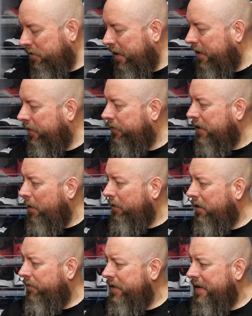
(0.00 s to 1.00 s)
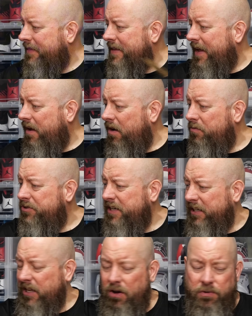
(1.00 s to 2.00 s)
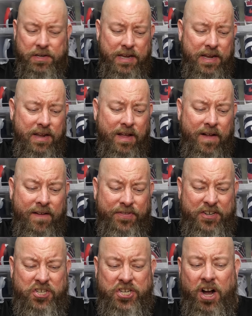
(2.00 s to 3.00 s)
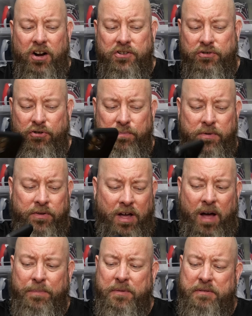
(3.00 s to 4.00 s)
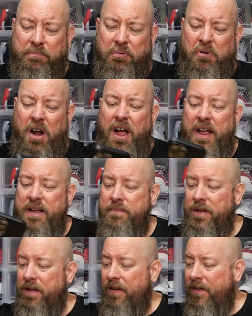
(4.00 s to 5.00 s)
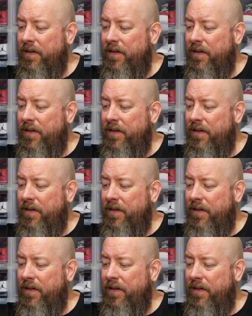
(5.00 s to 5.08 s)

grails, I would love to hit that OG Loki, the Shock Trooper, the Optimus Prime.